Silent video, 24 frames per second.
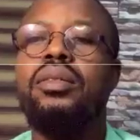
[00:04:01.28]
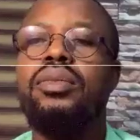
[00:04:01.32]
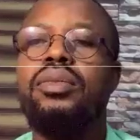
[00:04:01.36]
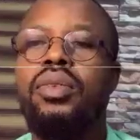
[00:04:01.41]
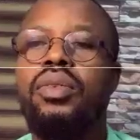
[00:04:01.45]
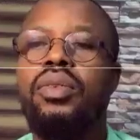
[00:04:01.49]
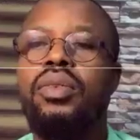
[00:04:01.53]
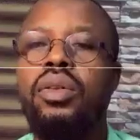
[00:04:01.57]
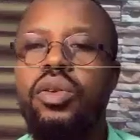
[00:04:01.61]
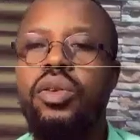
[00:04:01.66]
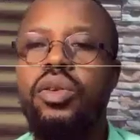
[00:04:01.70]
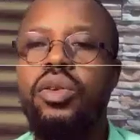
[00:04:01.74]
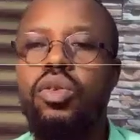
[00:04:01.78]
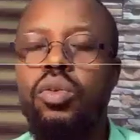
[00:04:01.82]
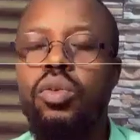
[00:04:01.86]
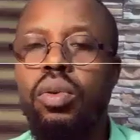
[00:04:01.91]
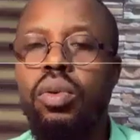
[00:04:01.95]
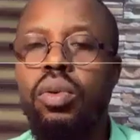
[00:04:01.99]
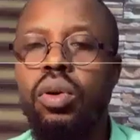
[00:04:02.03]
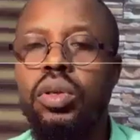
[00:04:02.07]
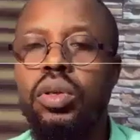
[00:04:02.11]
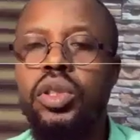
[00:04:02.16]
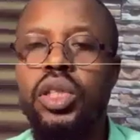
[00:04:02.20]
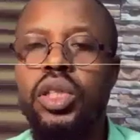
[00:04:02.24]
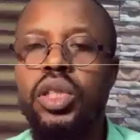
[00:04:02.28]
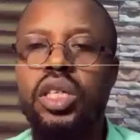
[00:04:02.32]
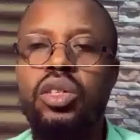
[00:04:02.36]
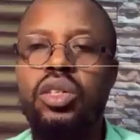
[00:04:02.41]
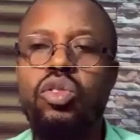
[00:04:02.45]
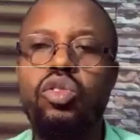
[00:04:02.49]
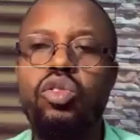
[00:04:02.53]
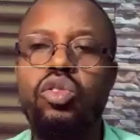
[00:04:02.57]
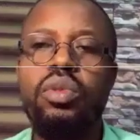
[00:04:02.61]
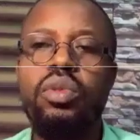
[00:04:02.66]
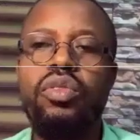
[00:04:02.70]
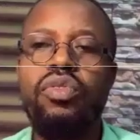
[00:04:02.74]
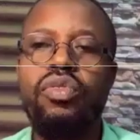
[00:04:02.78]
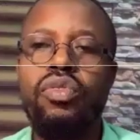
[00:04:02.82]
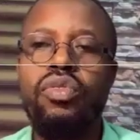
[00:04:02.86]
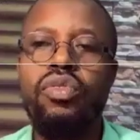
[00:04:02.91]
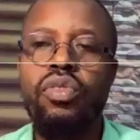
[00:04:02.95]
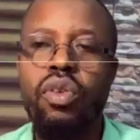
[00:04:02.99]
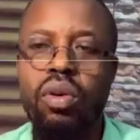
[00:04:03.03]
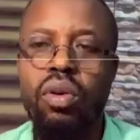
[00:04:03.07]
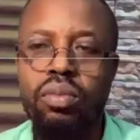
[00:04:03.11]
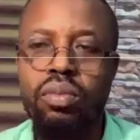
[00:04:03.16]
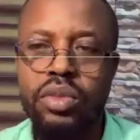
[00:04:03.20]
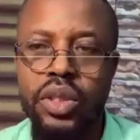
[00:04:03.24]
for a new blockchain to be
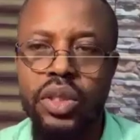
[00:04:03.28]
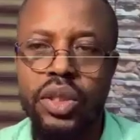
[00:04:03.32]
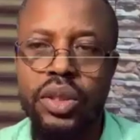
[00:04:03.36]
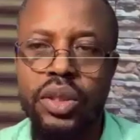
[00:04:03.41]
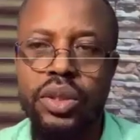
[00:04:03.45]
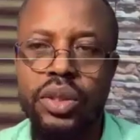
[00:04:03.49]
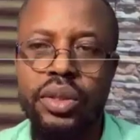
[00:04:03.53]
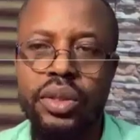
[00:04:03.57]
formed